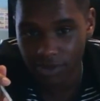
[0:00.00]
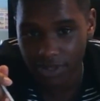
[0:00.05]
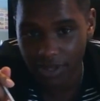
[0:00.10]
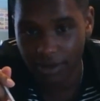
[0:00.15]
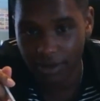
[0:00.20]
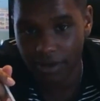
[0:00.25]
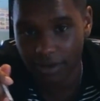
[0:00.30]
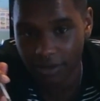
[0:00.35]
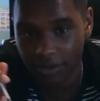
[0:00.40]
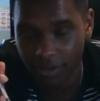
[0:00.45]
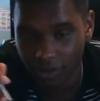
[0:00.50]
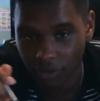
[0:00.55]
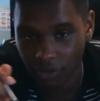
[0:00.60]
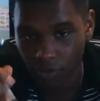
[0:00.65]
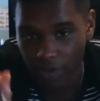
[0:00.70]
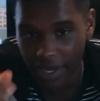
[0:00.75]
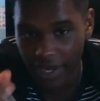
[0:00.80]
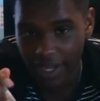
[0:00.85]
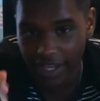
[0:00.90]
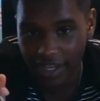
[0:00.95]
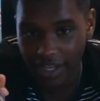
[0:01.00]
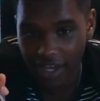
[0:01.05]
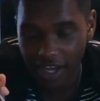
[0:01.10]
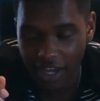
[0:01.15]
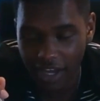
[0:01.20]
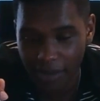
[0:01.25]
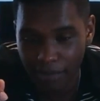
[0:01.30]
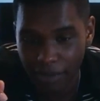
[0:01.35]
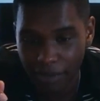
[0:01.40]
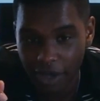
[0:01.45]
the gray
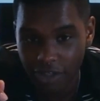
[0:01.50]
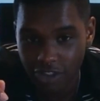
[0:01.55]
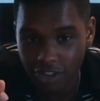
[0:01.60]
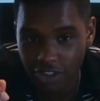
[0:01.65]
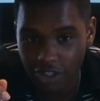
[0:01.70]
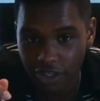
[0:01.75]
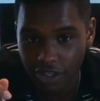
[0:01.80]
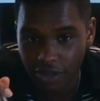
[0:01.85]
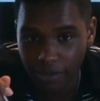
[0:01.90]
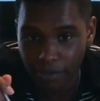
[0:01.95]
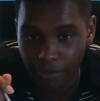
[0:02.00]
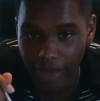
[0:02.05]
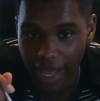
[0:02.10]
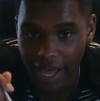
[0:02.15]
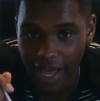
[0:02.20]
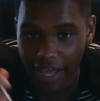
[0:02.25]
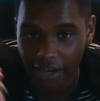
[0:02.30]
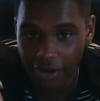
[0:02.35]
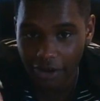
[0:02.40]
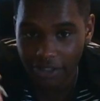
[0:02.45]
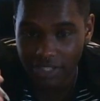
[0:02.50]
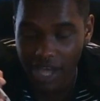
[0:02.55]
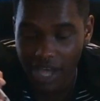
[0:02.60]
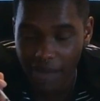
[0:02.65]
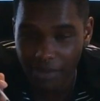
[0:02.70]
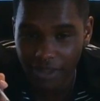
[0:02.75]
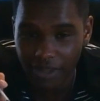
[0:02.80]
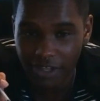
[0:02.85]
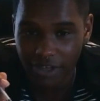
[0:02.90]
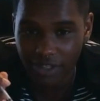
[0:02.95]
puncture pad on
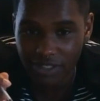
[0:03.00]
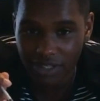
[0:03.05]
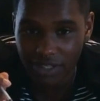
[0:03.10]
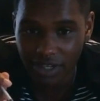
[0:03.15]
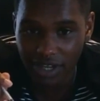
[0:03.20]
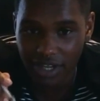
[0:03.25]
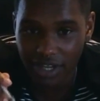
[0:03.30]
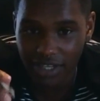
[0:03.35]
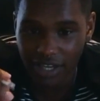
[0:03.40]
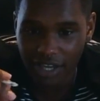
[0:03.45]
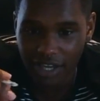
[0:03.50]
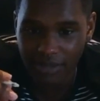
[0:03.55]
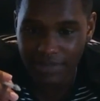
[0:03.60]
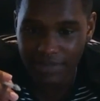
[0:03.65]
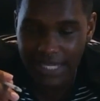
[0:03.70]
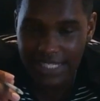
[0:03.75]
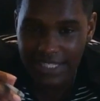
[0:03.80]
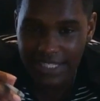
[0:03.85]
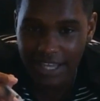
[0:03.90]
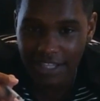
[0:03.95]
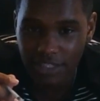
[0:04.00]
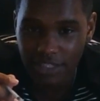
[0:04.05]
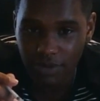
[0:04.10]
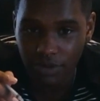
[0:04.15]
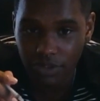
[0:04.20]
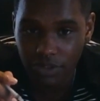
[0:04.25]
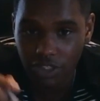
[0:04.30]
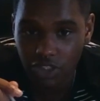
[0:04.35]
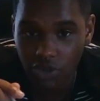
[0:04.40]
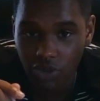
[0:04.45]
top of their
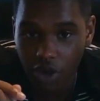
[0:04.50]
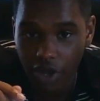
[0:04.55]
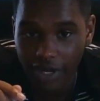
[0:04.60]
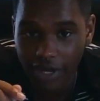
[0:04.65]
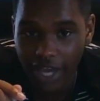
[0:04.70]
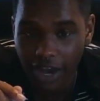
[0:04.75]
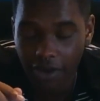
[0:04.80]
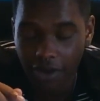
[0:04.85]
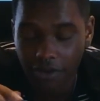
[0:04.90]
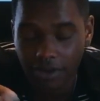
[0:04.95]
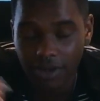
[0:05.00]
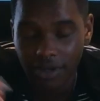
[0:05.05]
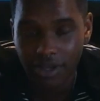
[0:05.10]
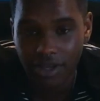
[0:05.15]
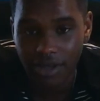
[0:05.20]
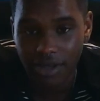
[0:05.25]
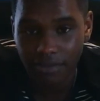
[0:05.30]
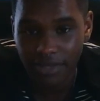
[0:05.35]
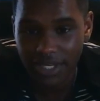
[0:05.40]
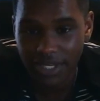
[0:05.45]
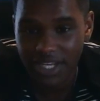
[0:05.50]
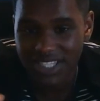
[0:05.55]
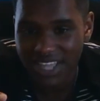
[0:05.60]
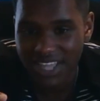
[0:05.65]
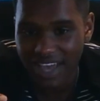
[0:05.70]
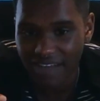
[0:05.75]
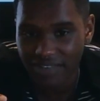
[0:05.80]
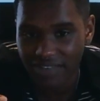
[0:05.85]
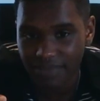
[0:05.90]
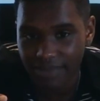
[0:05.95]
testosterone to draw it out. Because I
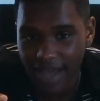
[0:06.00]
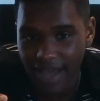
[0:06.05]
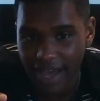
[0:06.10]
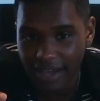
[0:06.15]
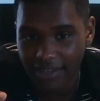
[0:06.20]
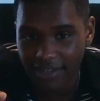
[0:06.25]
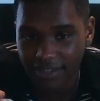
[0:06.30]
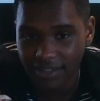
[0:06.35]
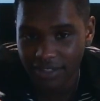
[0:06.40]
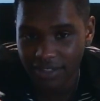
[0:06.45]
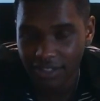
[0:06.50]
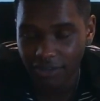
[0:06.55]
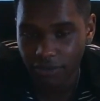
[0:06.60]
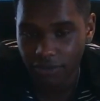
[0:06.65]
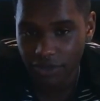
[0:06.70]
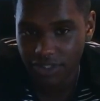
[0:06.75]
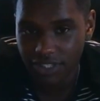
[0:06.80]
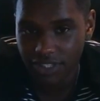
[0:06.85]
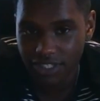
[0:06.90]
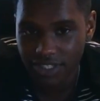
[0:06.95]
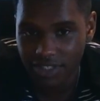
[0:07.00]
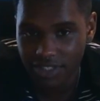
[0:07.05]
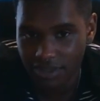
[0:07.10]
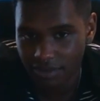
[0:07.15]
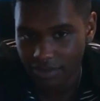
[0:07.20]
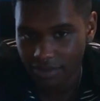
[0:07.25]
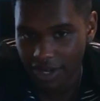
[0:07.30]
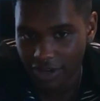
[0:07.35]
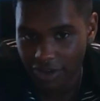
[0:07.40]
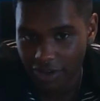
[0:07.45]
have a MAD, which is
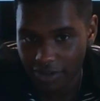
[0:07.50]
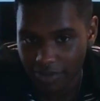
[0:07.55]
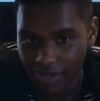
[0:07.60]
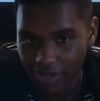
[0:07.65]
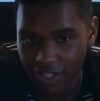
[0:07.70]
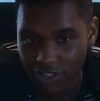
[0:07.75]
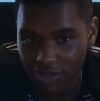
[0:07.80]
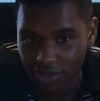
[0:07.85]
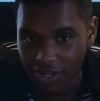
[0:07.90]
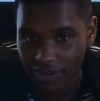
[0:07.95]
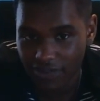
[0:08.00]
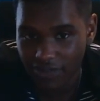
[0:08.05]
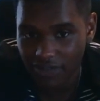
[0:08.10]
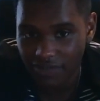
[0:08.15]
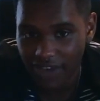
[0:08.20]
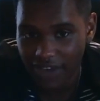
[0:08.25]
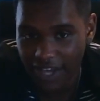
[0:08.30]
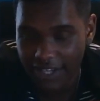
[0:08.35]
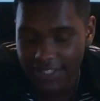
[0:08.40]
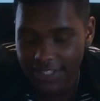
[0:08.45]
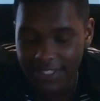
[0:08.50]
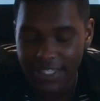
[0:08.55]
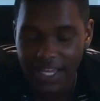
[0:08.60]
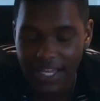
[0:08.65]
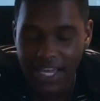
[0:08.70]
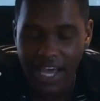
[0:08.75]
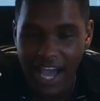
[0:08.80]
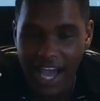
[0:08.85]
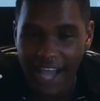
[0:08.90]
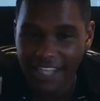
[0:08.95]
a medical administrative device,
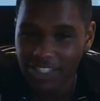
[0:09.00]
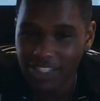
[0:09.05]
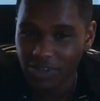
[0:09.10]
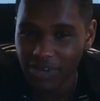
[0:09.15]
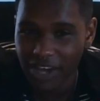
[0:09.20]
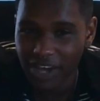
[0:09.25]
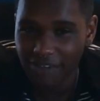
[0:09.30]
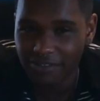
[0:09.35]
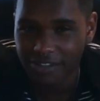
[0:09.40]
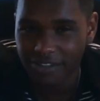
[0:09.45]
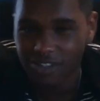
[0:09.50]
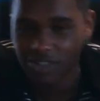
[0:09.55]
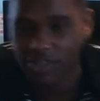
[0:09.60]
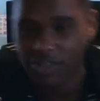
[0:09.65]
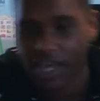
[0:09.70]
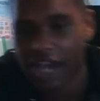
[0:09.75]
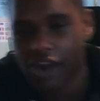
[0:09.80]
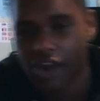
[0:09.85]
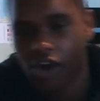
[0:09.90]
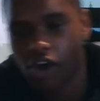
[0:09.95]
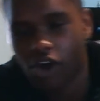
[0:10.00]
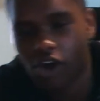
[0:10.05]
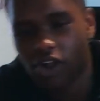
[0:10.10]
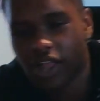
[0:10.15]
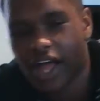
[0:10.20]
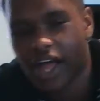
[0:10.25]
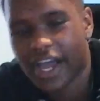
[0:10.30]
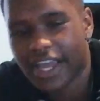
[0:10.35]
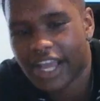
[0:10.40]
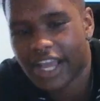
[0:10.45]
I don't have to do that.
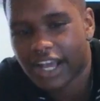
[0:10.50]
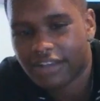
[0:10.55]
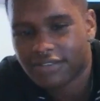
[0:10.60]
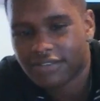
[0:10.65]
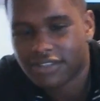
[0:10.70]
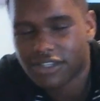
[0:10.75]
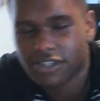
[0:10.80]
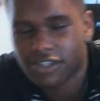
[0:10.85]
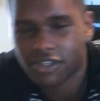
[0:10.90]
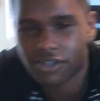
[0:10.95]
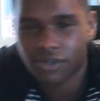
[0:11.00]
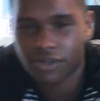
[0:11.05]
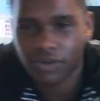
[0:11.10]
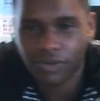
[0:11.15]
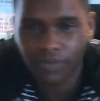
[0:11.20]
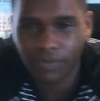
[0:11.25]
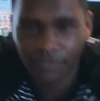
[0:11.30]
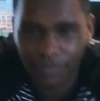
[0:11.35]
All I have to do